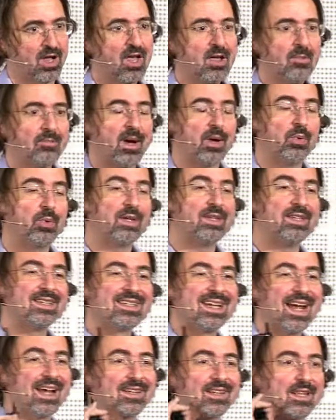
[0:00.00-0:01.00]
but we
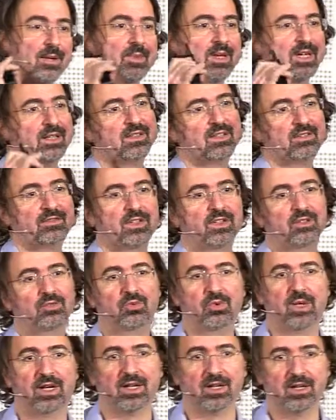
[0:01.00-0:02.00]
designed them in a different way.